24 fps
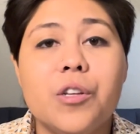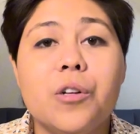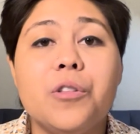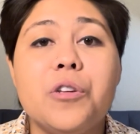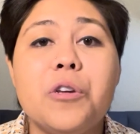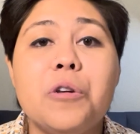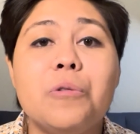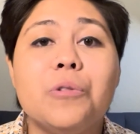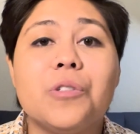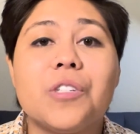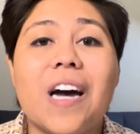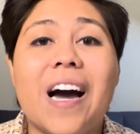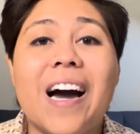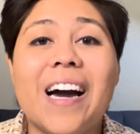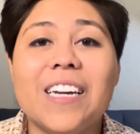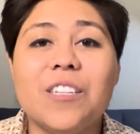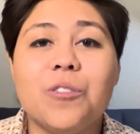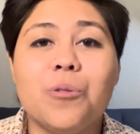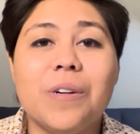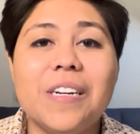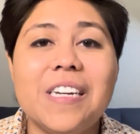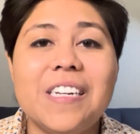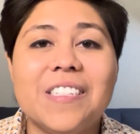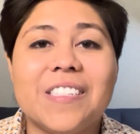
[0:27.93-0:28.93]
use
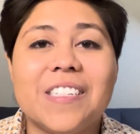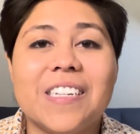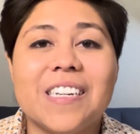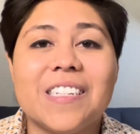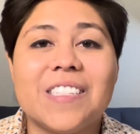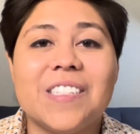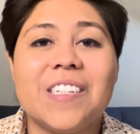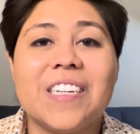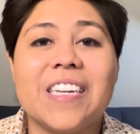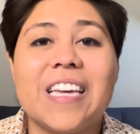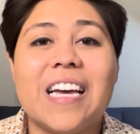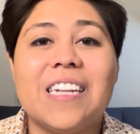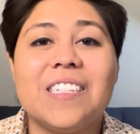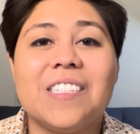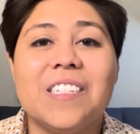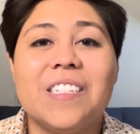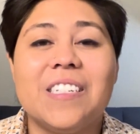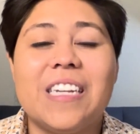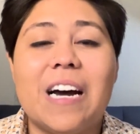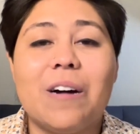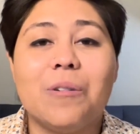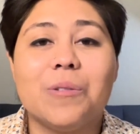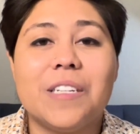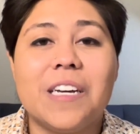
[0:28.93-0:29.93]
I-26 to get to
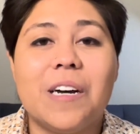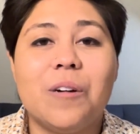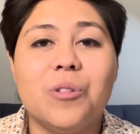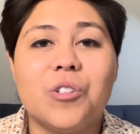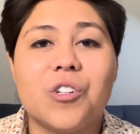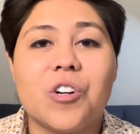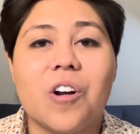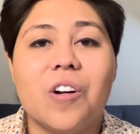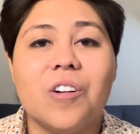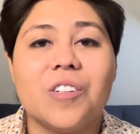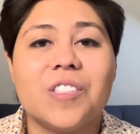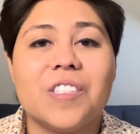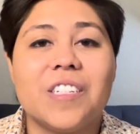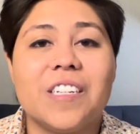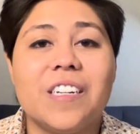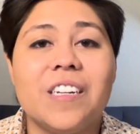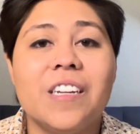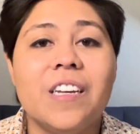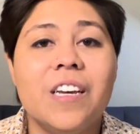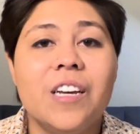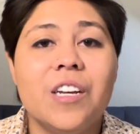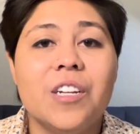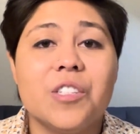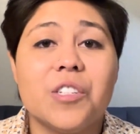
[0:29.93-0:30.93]
downtown Charleston
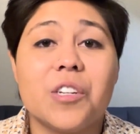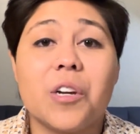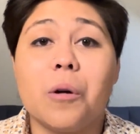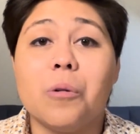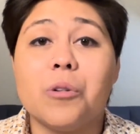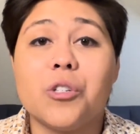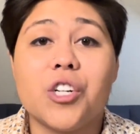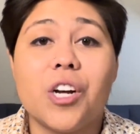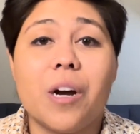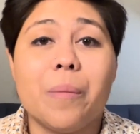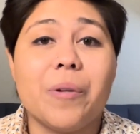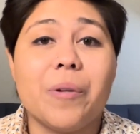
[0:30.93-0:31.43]
to go shopping